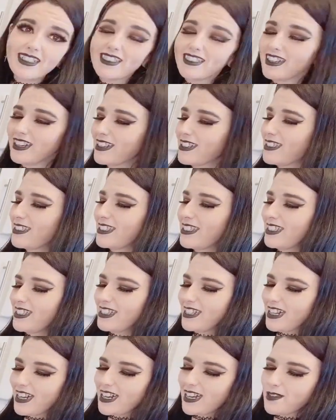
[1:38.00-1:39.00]

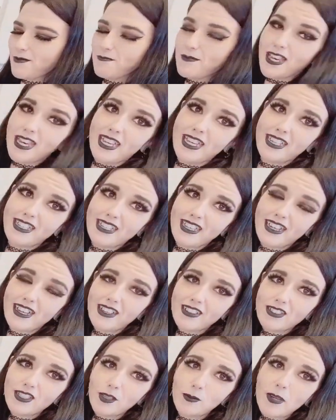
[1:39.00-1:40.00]
Luckily, I made
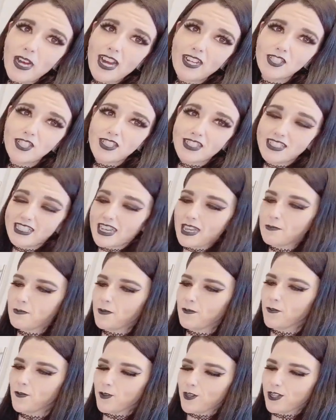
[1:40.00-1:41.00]
a little batch the night
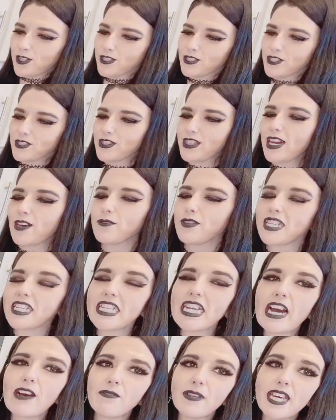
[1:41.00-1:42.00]
before so that we could
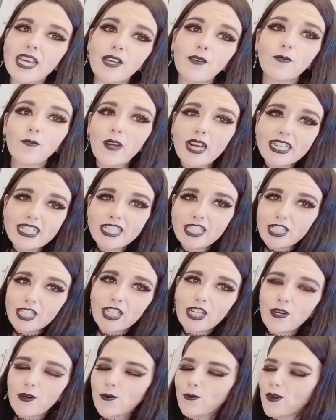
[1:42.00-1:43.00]
have a
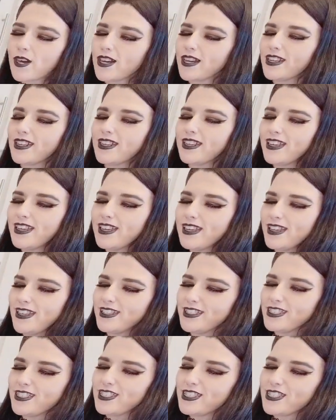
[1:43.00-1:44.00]
ready-to-go one
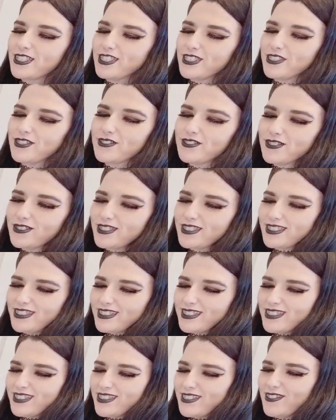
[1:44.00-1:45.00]
to use.
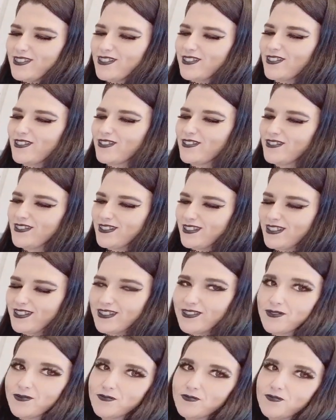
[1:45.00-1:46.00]
So
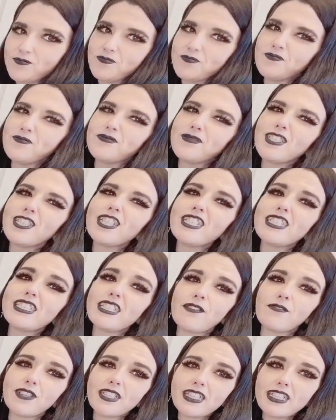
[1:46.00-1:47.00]
you can
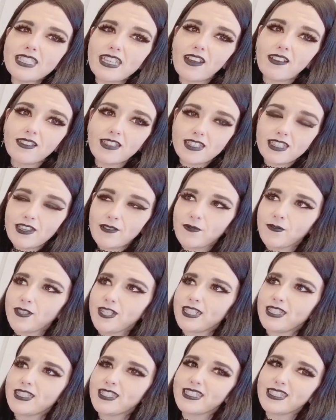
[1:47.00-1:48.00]
definitely tell the
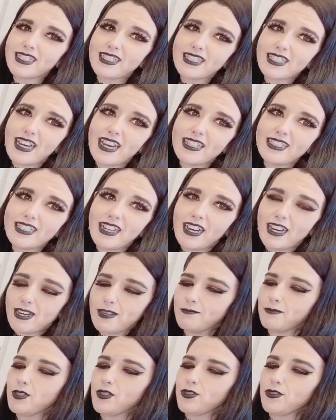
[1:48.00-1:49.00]
difference. It's had
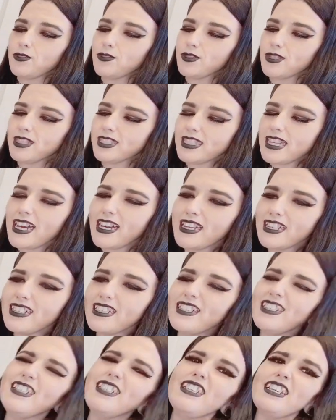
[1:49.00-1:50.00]
time to set
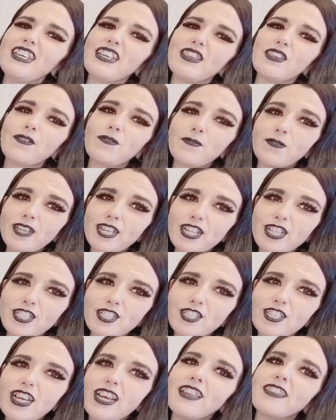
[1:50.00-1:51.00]
in the
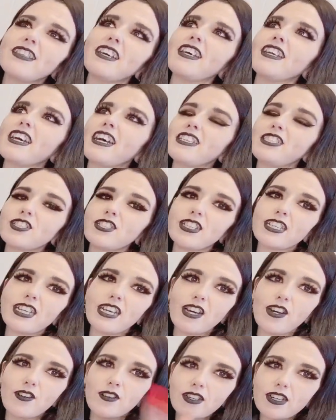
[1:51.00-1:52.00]
fridge, and then I took it
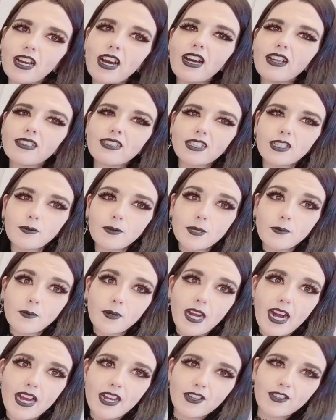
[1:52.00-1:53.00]
out a little bit
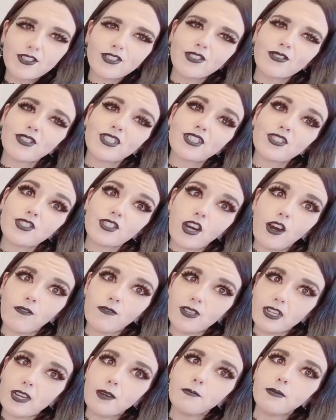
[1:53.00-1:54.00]
prior so it could
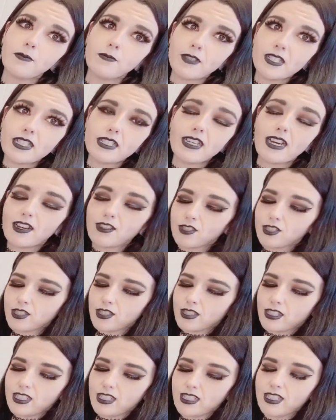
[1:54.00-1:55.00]
soften up and we could
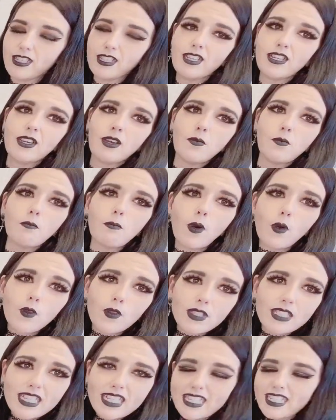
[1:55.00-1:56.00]
actually
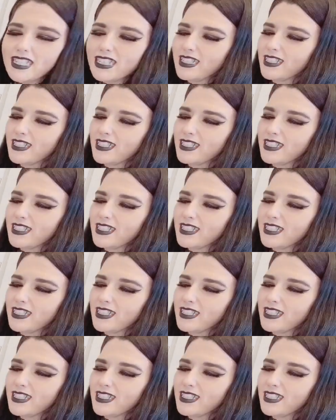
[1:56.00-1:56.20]
mold it.